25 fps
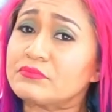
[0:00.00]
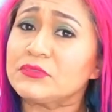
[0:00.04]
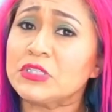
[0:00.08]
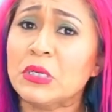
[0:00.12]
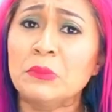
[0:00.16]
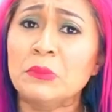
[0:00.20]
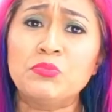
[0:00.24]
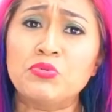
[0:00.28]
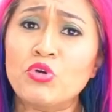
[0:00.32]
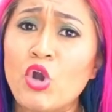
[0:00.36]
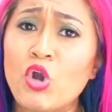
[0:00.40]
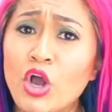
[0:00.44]

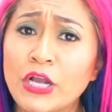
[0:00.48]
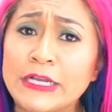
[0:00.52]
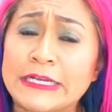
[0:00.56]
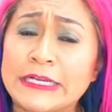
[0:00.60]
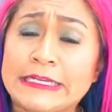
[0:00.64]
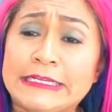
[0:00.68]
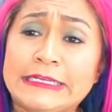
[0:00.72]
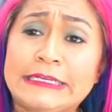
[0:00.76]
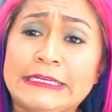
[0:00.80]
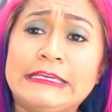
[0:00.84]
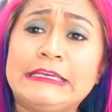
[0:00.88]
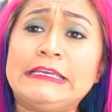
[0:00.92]

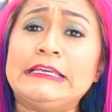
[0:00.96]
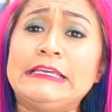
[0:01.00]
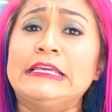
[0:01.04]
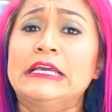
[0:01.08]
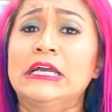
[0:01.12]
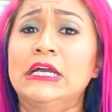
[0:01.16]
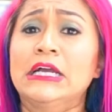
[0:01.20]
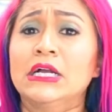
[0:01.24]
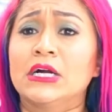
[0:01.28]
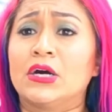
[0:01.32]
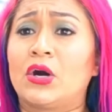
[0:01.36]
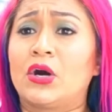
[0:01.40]
broccoli,
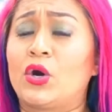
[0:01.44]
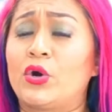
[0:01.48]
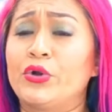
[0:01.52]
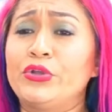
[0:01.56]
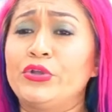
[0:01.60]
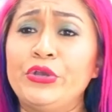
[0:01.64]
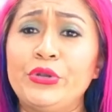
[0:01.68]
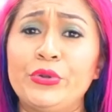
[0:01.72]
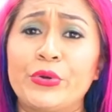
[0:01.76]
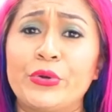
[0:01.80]
or you know,